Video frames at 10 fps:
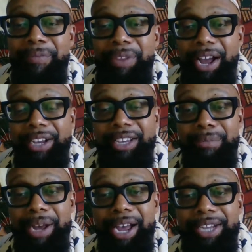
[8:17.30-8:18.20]
Ankin
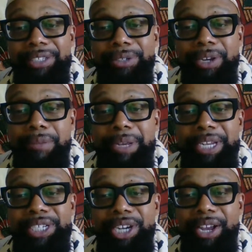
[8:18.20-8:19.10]
Ma'at to
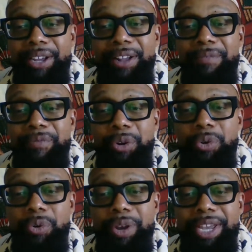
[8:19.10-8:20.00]
Kamisha,
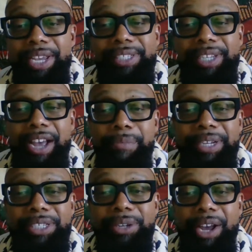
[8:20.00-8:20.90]
who is coming
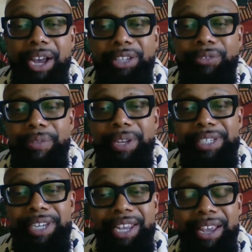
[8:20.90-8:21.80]
to us from the
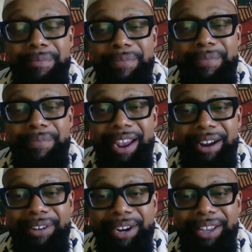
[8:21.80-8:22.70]
DMV
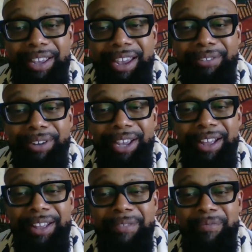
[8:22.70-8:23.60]

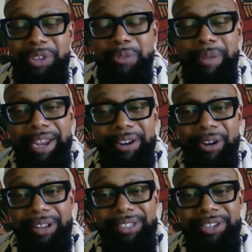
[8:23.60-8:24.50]
area. You may
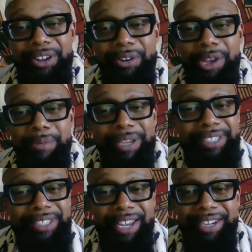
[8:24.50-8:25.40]
also know him
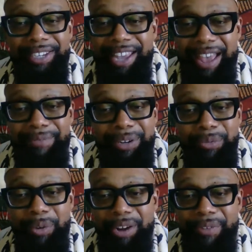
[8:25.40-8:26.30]
as Sen Gavin,
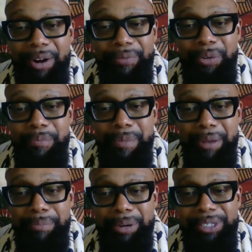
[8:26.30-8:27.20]
one of our full
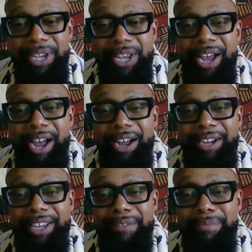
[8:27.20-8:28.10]
members.
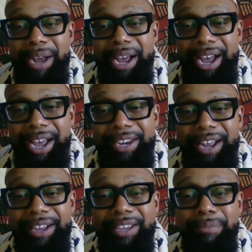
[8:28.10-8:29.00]
Ankin Ma'at,
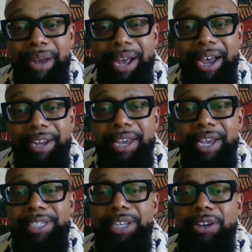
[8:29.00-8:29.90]
Ankin Ma'at.
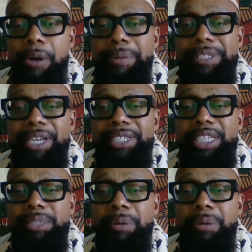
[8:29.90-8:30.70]
T. Copen says he's